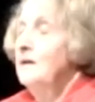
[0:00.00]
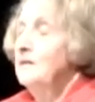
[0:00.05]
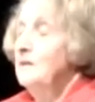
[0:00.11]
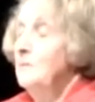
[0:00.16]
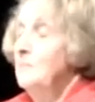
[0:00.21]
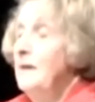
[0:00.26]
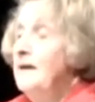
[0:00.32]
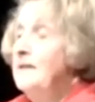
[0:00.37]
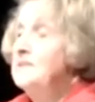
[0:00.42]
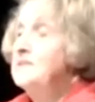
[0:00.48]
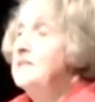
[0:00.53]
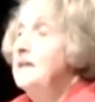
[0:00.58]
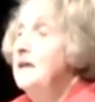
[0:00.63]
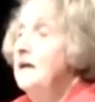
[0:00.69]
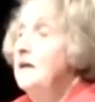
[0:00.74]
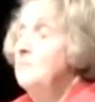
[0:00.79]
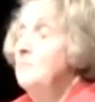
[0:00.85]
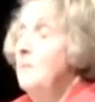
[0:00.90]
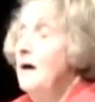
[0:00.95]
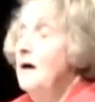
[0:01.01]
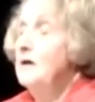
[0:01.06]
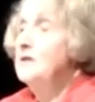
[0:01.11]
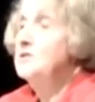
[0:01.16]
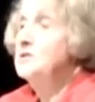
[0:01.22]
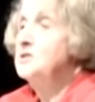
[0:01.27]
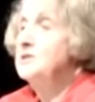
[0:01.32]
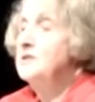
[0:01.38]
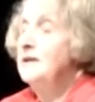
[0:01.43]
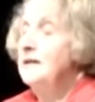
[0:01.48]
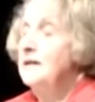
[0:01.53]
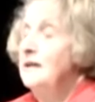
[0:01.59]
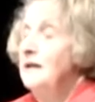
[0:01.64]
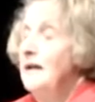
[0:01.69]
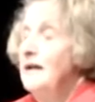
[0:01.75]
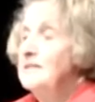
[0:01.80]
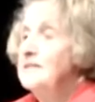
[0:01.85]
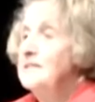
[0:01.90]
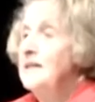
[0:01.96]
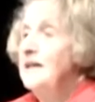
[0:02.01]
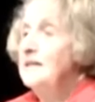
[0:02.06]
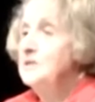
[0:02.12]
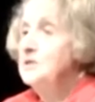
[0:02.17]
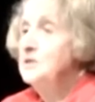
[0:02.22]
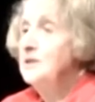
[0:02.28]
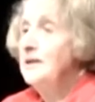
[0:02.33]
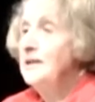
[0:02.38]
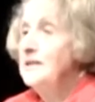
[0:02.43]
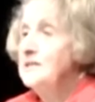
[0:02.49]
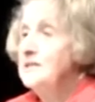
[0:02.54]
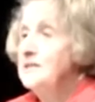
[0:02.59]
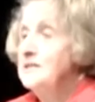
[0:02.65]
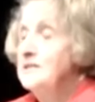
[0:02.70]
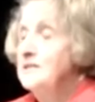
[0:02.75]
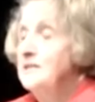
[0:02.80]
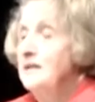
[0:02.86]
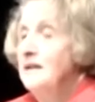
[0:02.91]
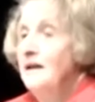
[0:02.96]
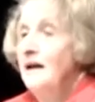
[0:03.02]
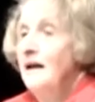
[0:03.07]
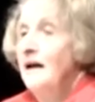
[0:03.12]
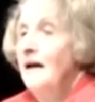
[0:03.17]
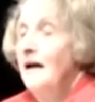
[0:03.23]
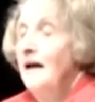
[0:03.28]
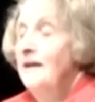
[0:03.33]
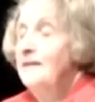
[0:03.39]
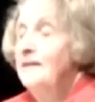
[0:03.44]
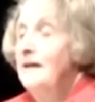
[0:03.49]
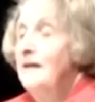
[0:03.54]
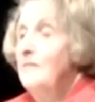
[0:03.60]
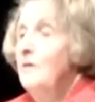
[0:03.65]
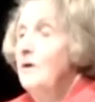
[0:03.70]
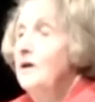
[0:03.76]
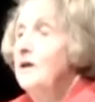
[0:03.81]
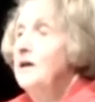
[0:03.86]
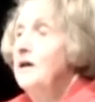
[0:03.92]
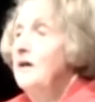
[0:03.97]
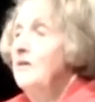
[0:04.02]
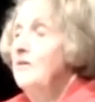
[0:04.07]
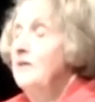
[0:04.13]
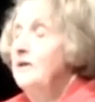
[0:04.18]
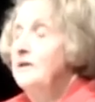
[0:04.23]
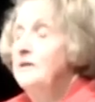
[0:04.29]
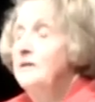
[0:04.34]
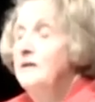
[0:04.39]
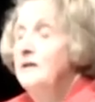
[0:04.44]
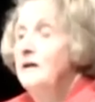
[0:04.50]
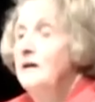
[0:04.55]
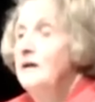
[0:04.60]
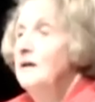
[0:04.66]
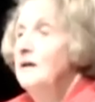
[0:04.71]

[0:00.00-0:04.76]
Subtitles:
the Mexican marched in Los Angeles, and they were carrying